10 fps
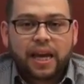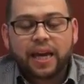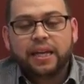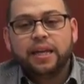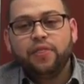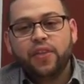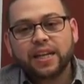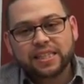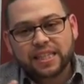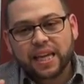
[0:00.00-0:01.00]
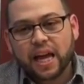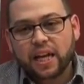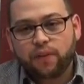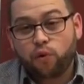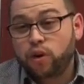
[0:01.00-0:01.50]
And that's the
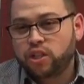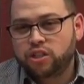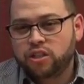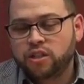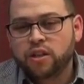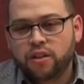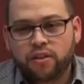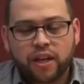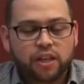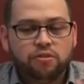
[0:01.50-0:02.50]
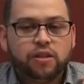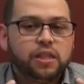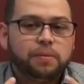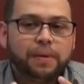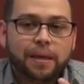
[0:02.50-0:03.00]
kind of question that you need
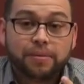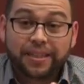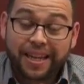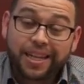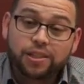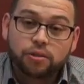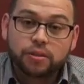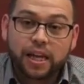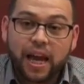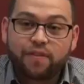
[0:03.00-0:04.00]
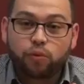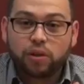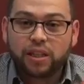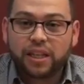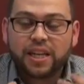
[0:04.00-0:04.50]
to be able to answer to have a
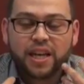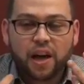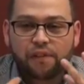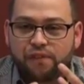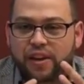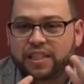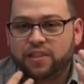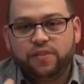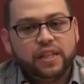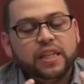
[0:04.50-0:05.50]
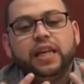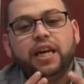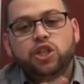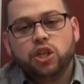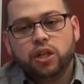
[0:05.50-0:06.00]
really effective,
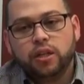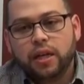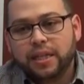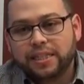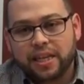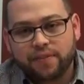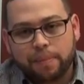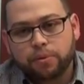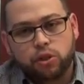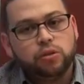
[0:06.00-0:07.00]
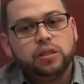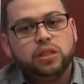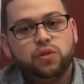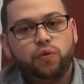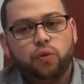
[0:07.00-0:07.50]
engaging set of
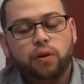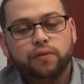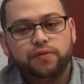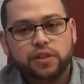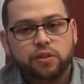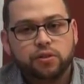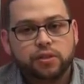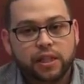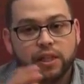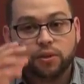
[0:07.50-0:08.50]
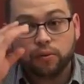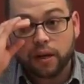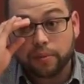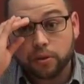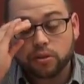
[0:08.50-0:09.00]
opportunities for visitors and
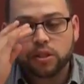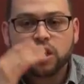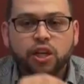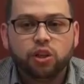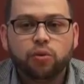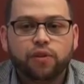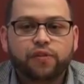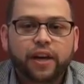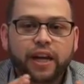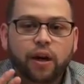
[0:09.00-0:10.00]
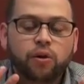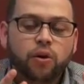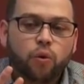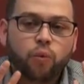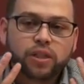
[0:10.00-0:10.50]
newcomers. You want to find out
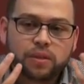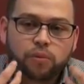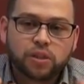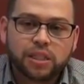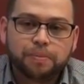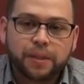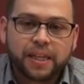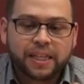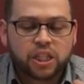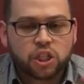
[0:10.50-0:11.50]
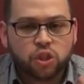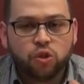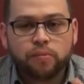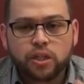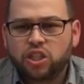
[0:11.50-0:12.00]
what's most deeply connected to
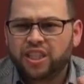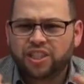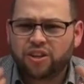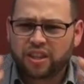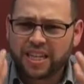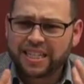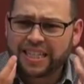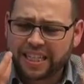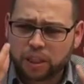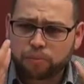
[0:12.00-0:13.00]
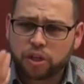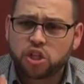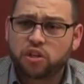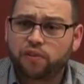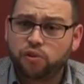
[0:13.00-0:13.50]
your mission that's an authentic
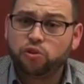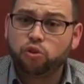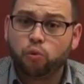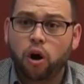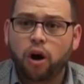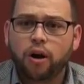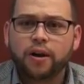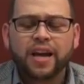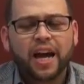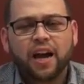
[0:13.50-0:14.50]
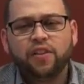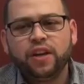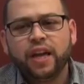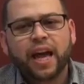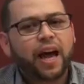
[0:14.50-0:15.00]
expression of who you are, and
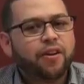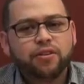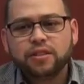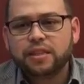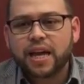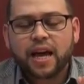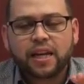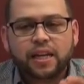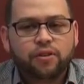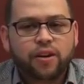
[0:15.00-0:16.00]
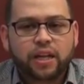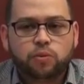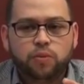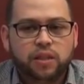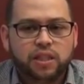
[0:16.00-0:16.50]
then how does that
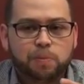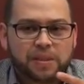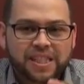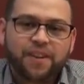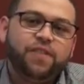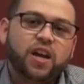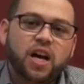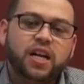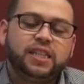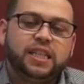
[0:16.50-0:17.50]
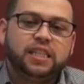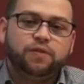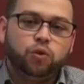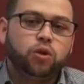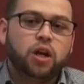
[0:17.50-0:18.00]
interact with the specific context
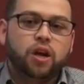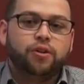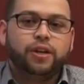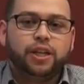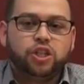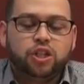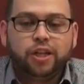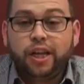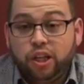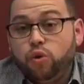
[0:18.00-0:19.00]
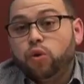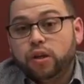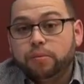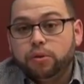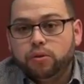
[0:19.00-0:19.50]
of your congregation and your
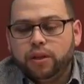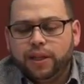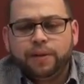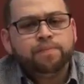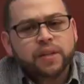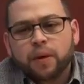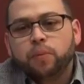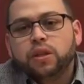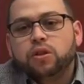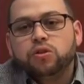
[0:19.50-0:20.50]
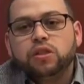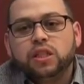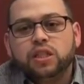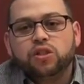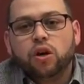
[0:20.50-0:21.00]
community, and what those
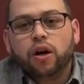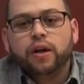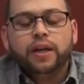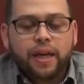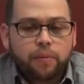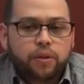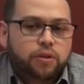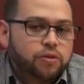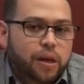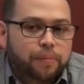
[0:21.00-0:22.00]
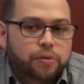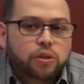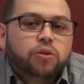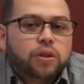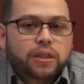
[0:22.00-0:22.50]
needs are and what those
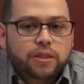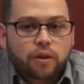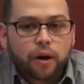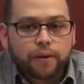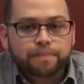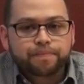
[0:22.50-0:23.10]
opportunities are.